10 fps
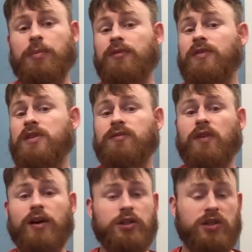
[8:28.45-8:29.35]
If it's a
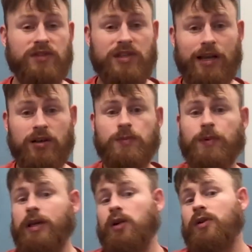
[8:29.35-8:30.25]
function of sales, be
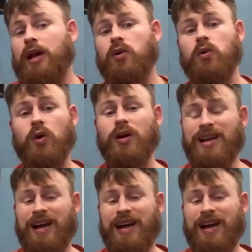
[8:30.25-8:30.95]
like, okay, cool.